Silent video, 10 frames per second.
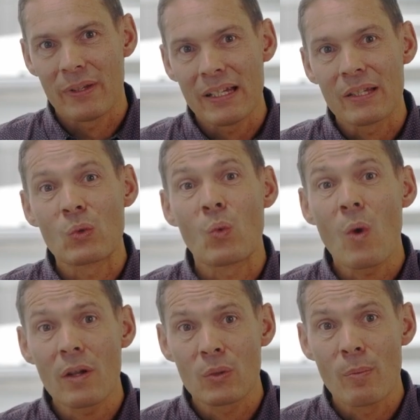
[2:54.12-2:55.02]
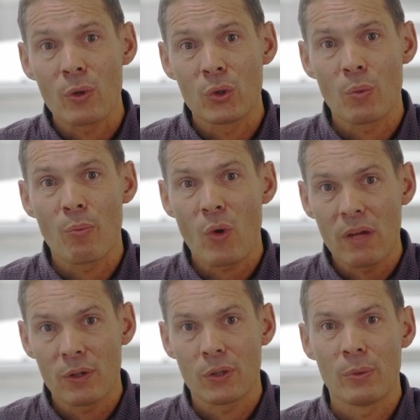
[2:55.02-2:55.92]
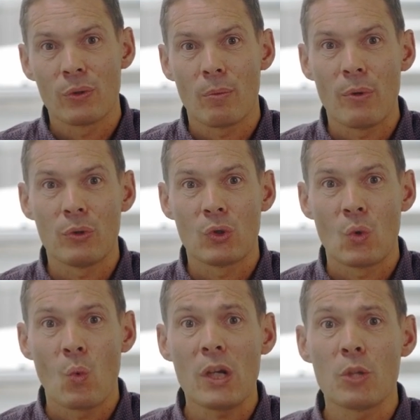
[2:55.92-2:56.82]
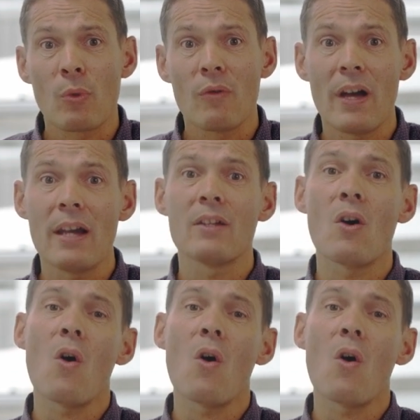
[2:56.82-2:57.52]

this once more to the previous measurements, which provide